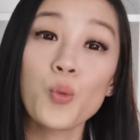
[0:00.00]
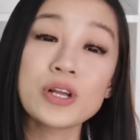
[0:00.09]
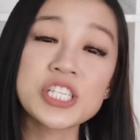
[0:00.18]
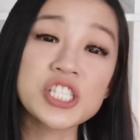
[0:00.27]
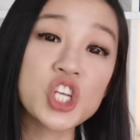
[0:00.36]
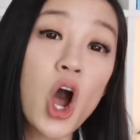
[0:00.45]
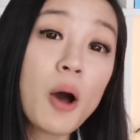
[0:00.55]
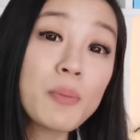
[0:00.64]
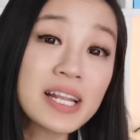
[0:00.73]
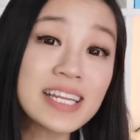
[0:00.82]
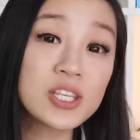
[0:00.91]
which is
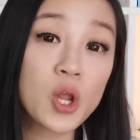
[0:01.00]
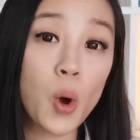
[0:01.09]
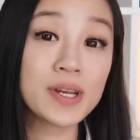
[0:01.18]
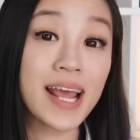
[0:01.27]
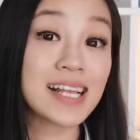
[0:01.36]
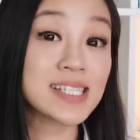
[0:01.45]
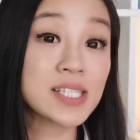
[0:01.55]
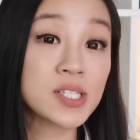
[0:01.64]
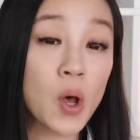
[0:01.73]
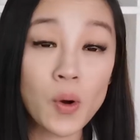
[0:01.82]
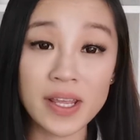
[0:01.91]
commonly known as
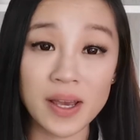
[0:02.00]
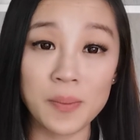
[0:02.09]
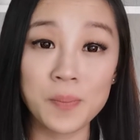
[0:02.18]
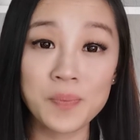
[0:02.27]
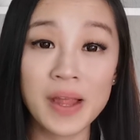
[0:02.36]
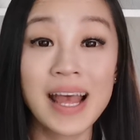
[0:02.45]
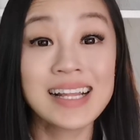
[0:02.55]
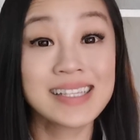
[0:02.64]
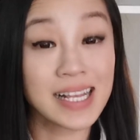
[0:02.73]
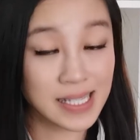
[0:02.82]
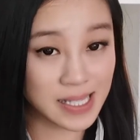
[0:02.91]
sodium,
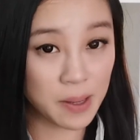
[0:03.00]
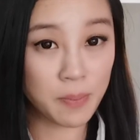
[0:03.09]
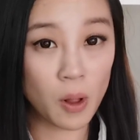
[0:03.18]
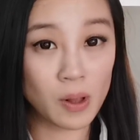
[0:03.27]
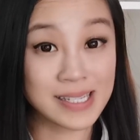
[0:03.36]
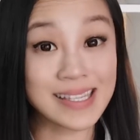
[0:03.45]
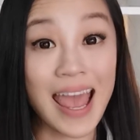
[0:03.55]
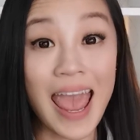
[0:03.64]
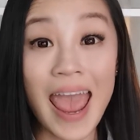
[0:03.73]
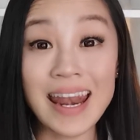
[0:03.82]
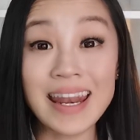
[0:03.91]
the symbol is
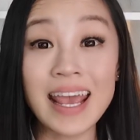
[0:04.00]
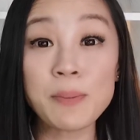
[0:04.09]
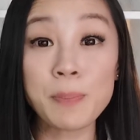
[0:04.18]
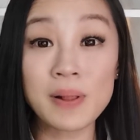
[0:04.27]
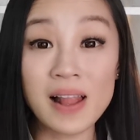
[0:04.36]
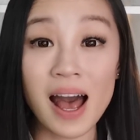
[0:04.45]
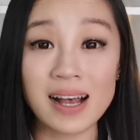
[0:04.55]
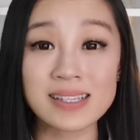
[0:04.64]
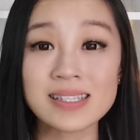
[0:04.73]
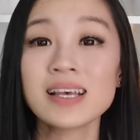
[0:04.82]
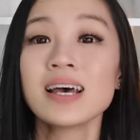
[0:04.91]
Na+,
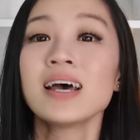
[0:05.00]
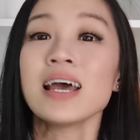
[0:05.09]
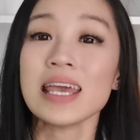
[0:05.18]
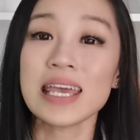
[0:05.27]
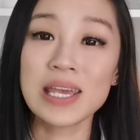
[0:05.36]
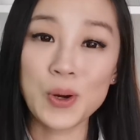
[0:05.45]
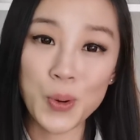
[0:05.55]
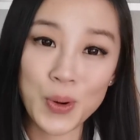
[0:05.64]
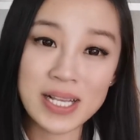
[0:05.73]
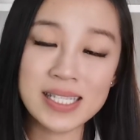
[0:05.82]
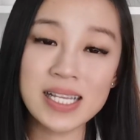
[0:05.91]

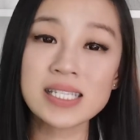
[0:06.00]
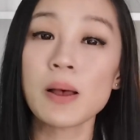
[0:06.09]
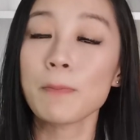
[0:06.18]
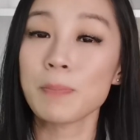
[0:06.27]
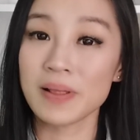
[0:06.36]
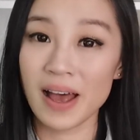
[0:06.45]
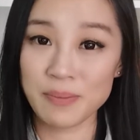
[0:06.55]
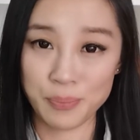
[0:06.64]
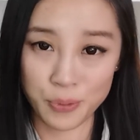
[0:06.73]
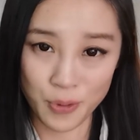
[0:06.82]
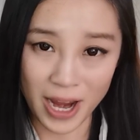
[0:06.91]
increases blood
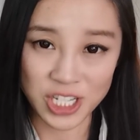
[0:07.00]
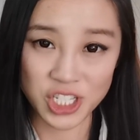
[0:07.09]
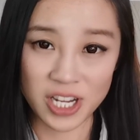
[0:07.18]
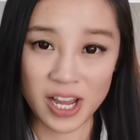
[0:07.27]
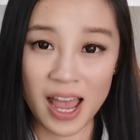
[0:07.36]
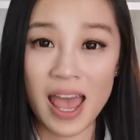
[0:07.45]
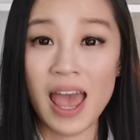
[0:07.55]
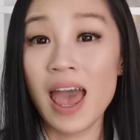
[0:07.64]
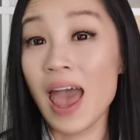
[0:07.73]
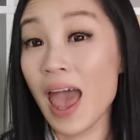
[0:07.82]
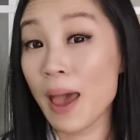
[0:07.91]
pressure,
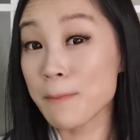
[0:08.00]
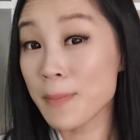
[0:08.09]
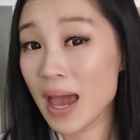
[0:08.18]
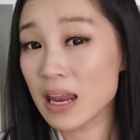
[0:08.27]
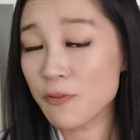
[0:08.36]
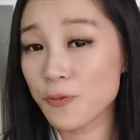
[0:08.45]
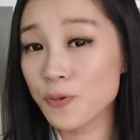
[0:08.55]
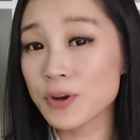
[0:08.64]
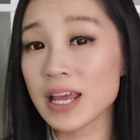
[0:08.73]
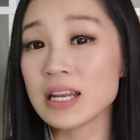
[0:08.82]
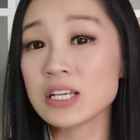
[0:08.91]
and many
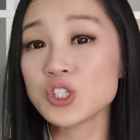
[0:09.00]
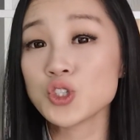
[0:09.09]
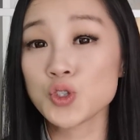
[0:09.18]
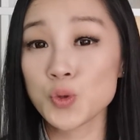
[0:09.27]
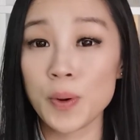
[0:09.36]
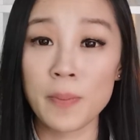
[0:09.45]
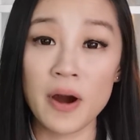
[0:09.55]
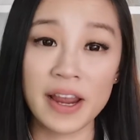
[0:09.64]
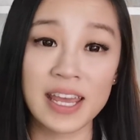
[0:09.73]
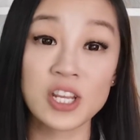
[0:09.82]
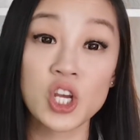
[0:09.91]
food in the
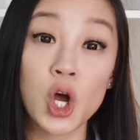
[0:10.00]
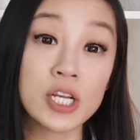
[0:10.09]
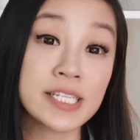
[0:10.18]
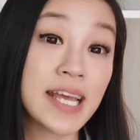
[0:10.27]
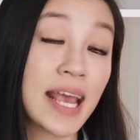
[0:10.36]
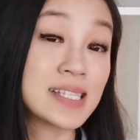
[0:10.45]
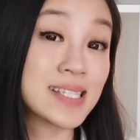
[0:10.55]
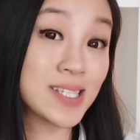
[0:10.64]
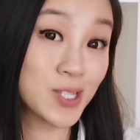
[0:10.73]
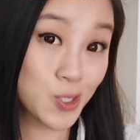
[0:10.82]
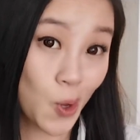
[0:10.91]
supermarket contains
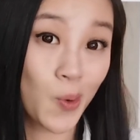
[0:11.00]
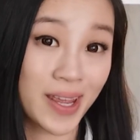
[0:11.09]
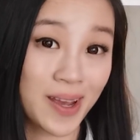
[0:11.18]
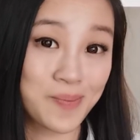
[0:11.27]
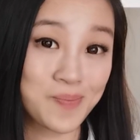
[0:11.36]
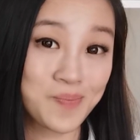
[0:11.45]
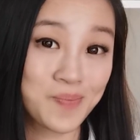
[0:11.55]
sodium.